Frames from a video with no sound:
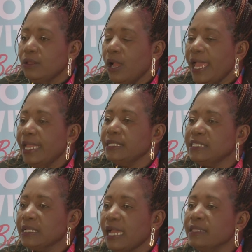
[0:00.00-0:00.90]

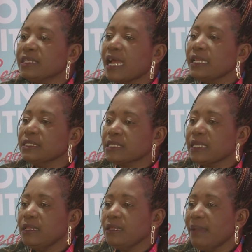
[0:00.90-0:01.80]
aging and drying
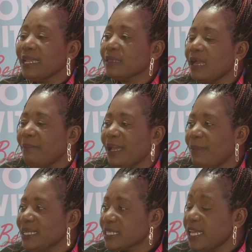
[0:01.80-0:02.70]
skin.
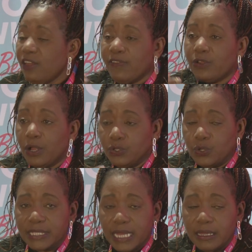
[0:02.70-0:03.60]
My skin, if I don't
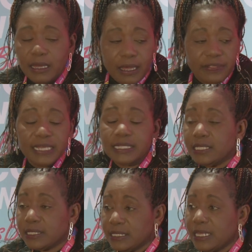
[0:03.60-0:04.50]
use this
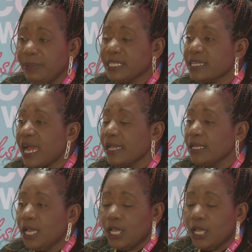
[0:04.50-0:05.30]
is a bit dry.